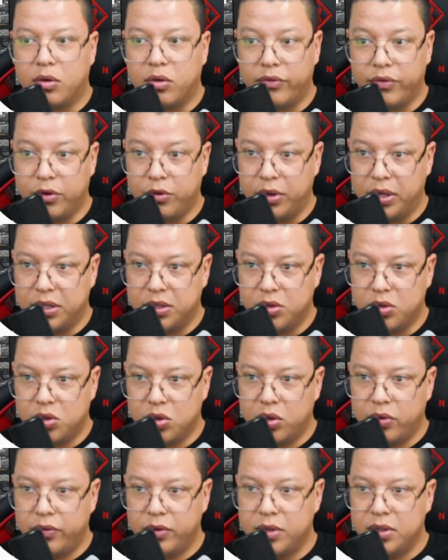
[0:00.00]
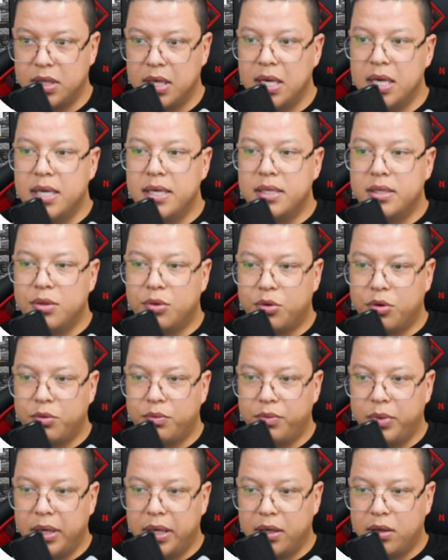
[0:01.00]
Configuration Servers,
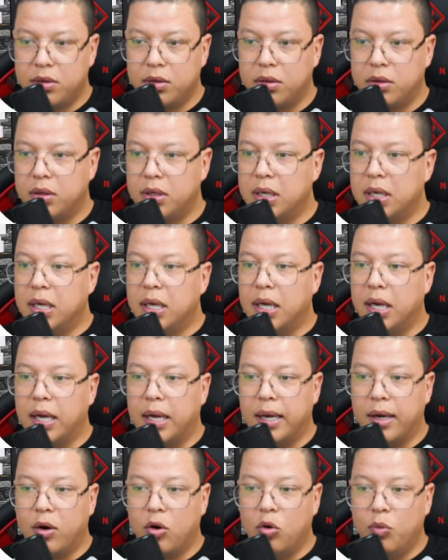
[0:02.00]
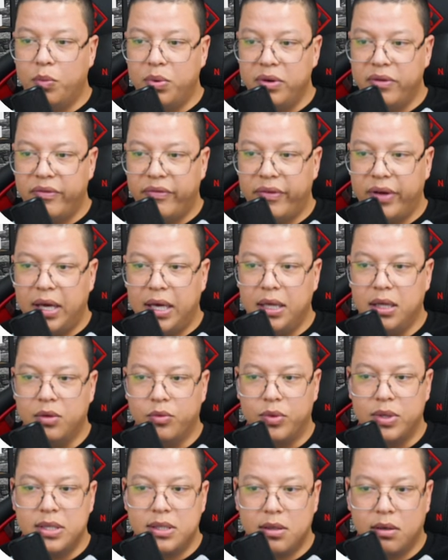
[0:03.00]
Circuit Breaker,
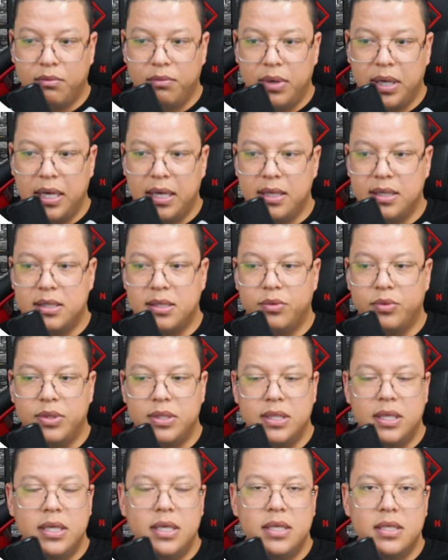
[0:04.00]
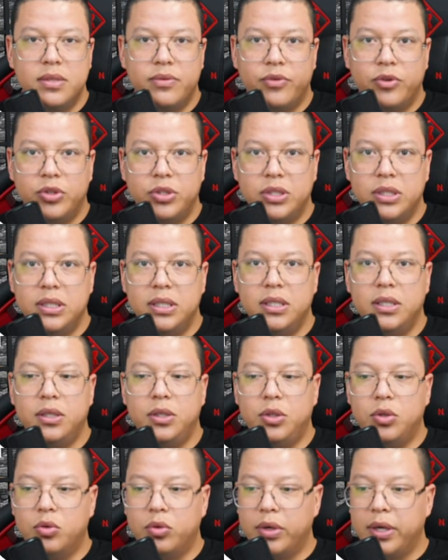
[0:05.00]
OpenFeign, REST Templates,
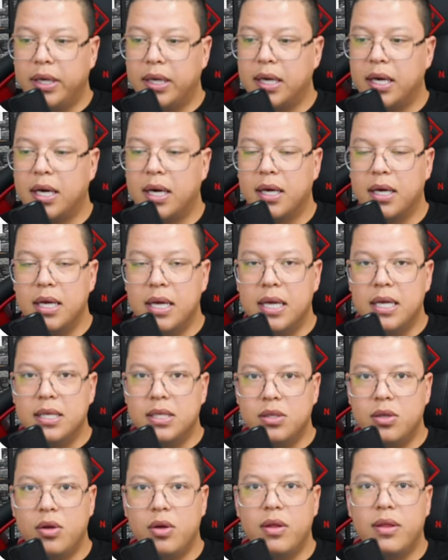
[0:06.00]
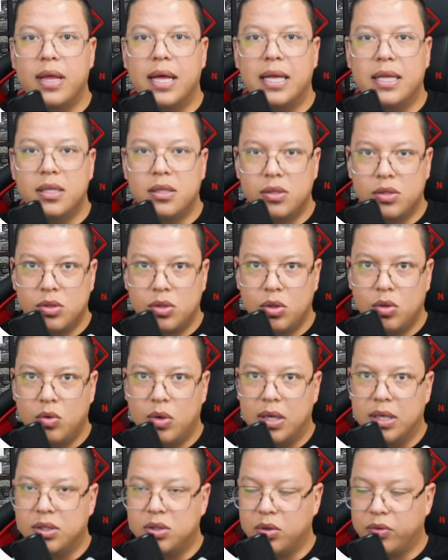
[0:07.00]
Resilience4j, Eureka, Sleuth, and
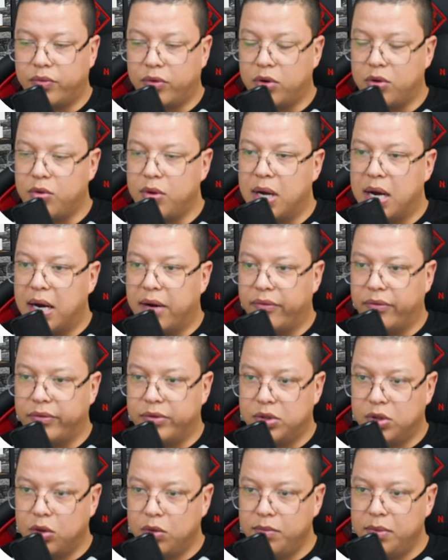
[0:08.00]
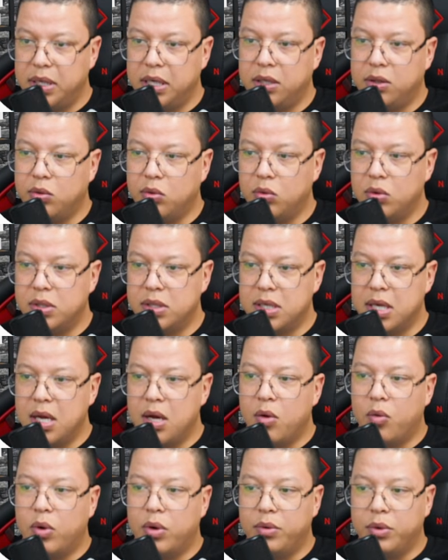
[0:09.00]
so forth. We have so many tools
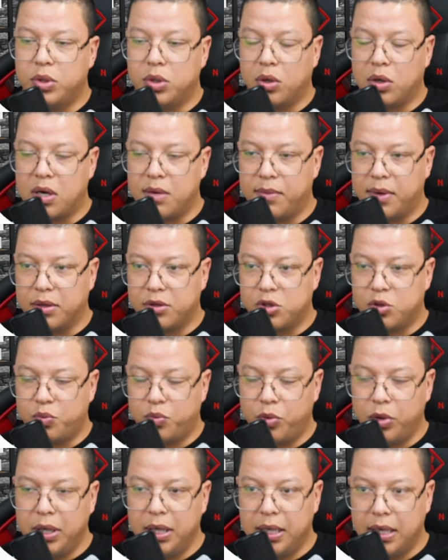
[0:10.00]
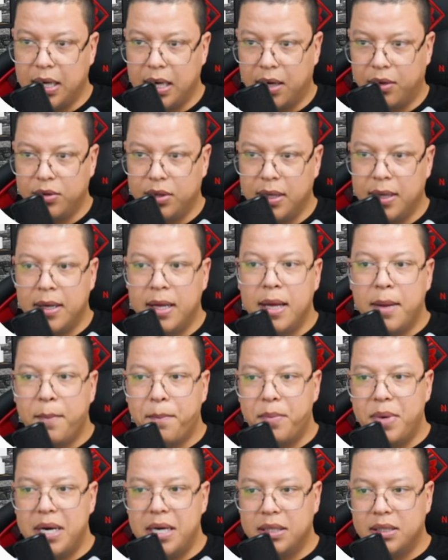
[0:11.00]
when we talk about Spring Cloud.
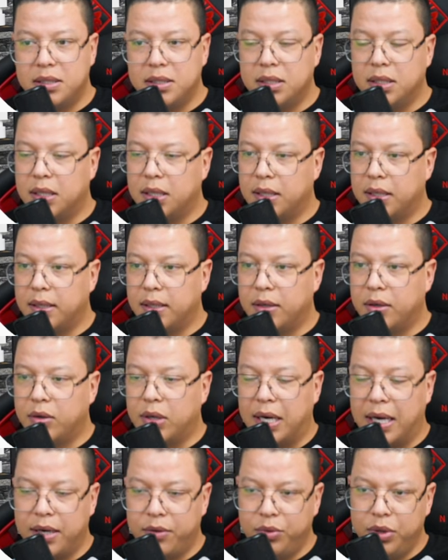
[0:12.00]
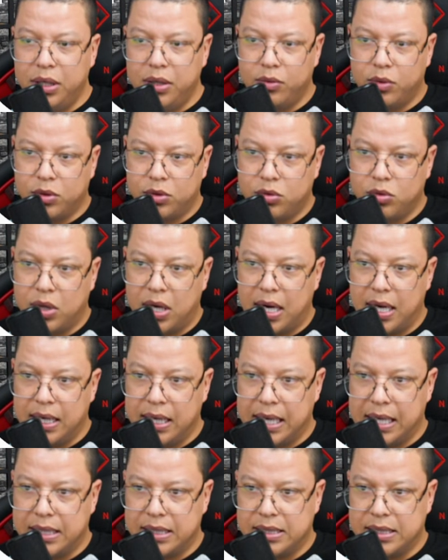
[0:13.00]
But I really want to
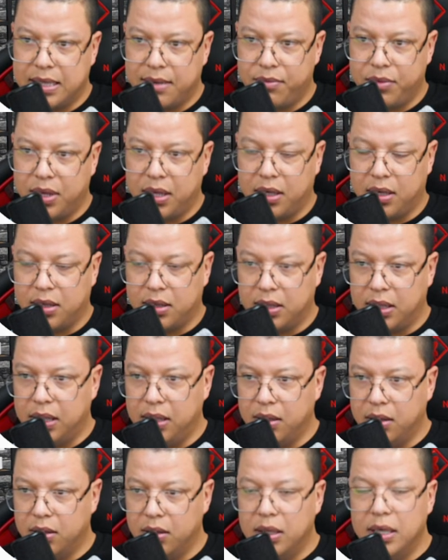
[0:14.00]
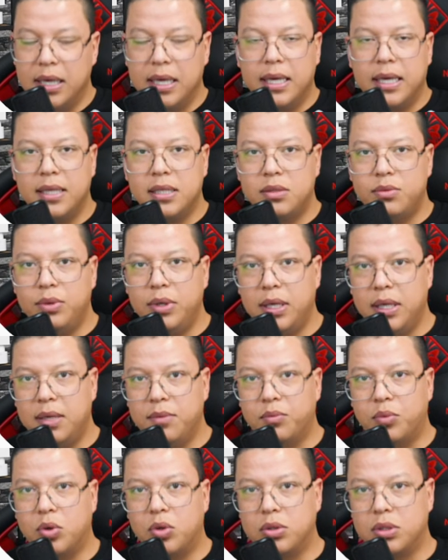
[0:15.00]
highlight something here. It's really
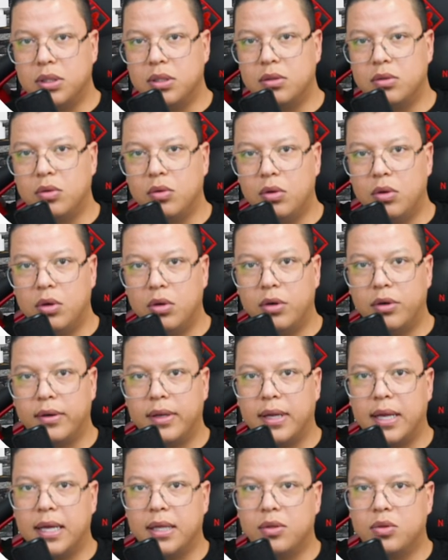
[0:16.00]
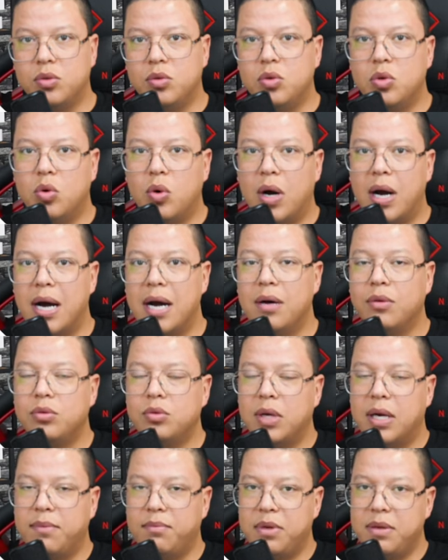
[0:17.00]
important to learn and to know how
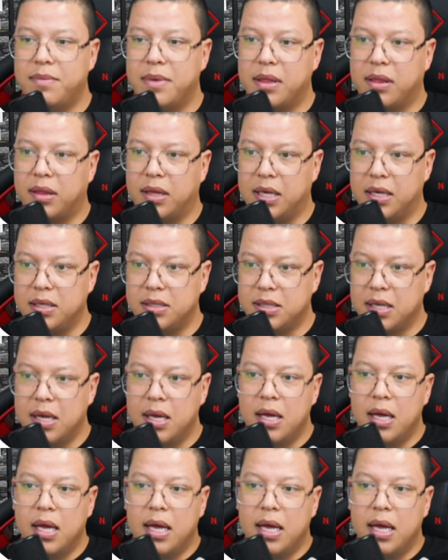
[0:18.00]
to implement things.